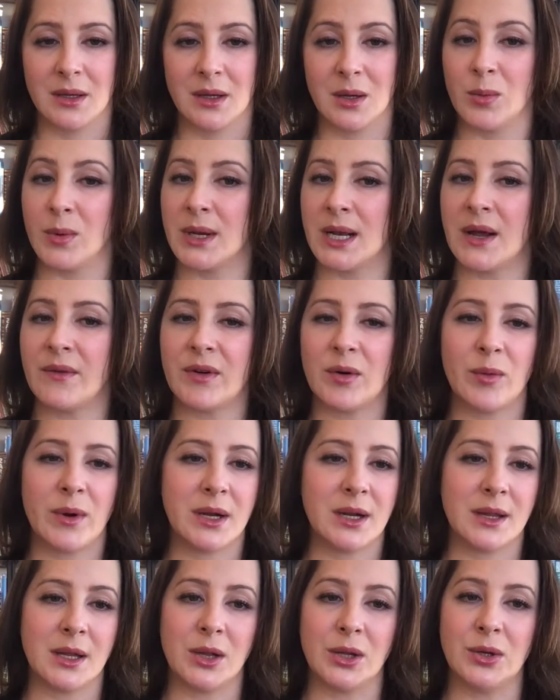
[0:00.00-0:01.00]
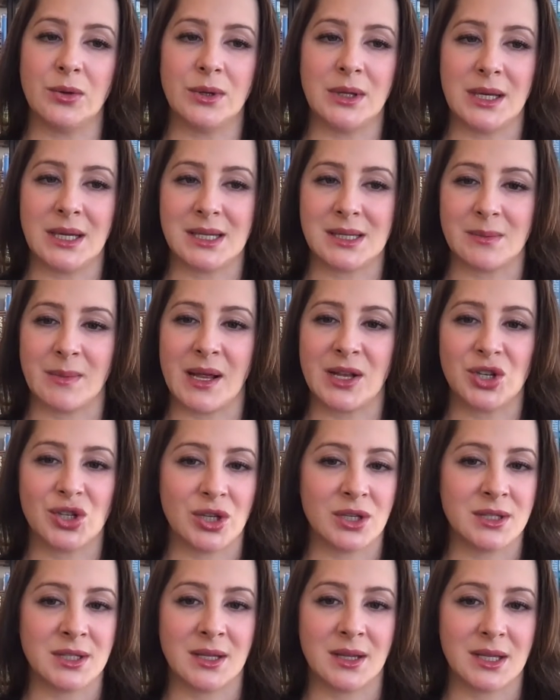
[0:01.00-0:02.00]
Whenever one of the loonies
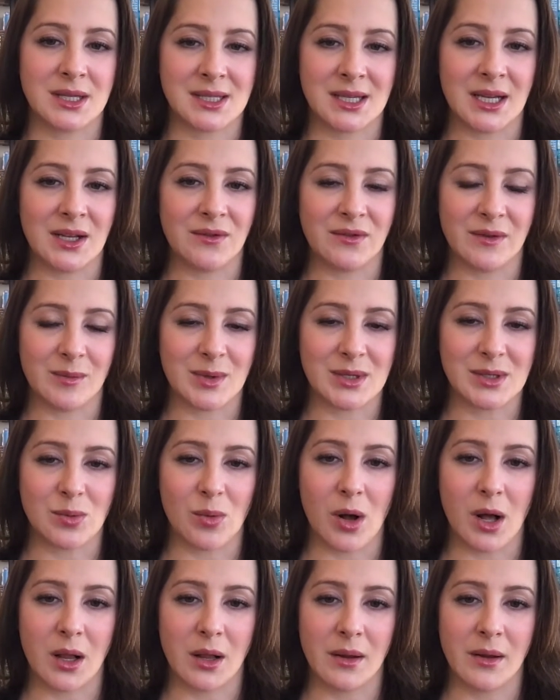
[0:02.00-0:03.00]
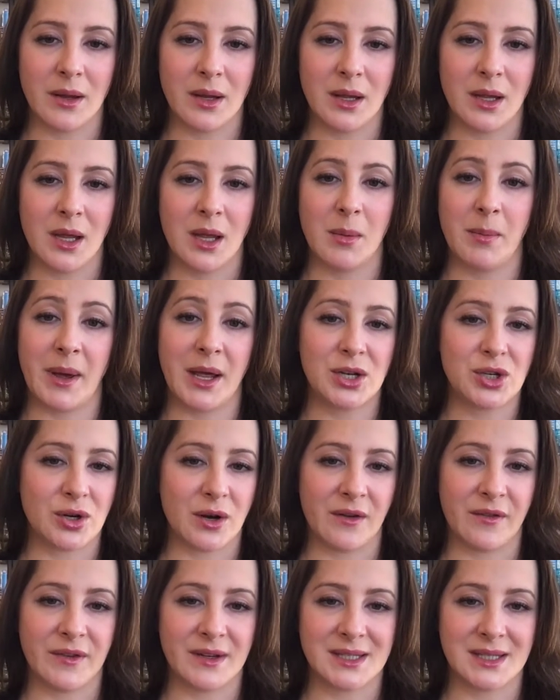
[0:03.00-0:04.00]
mentioned this infamous wall,
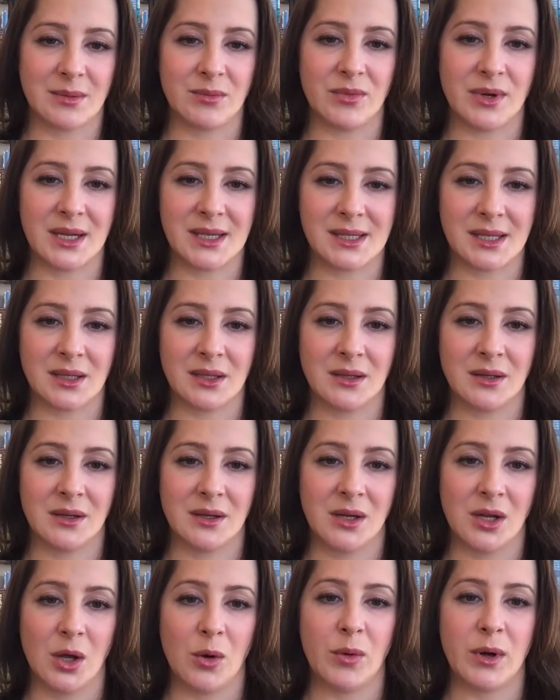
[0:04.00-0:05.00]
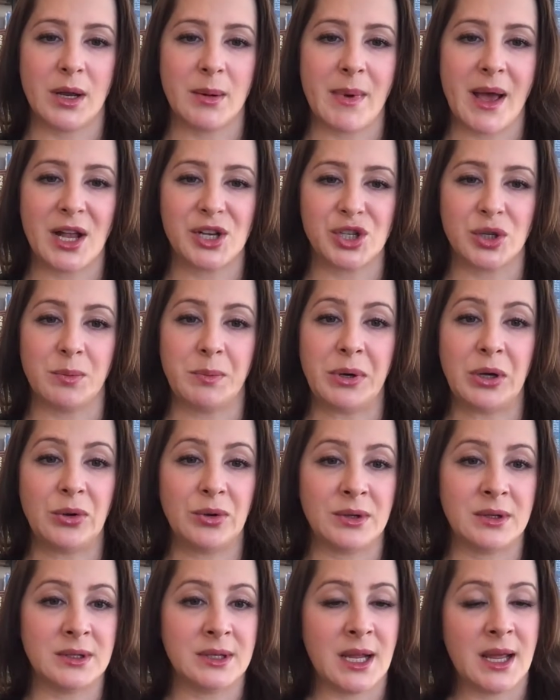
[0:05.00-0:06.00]
Petrov, for some reason, would imagine
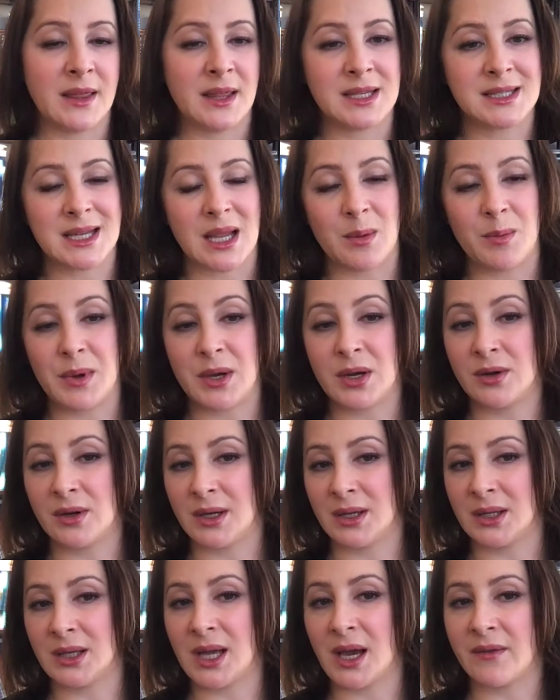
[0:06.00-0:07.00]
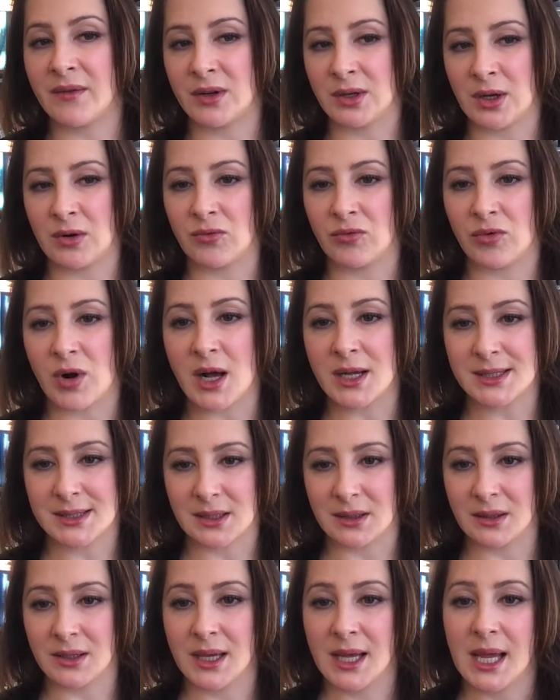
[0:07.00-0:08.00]
Putin and the Siberian governor
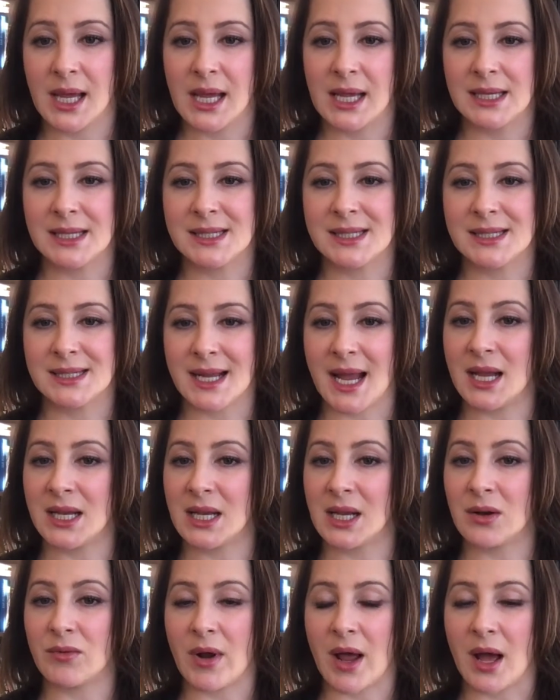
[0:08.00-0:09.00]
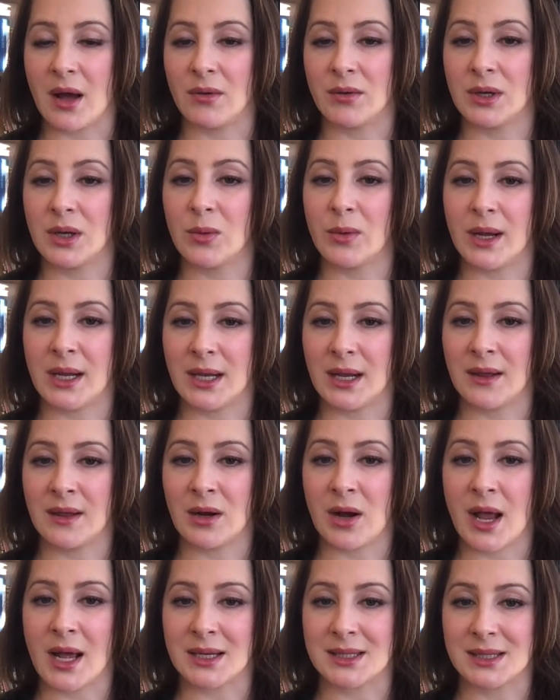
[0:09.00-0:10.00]
Rossel standing around awaiting
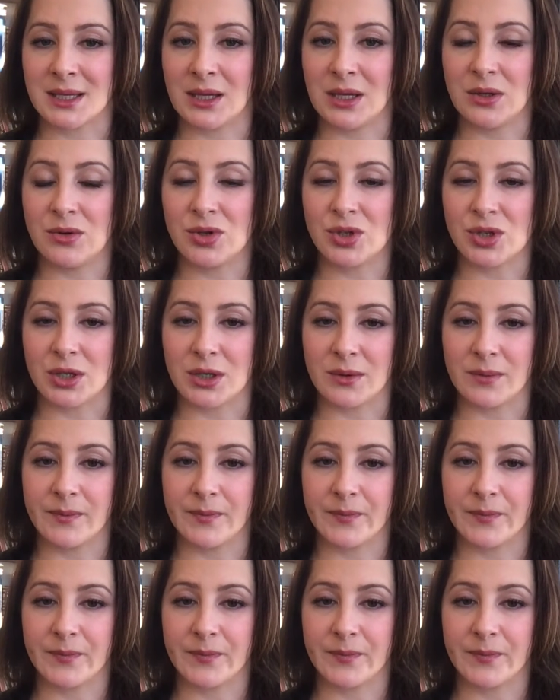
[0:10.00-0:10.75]
their execution.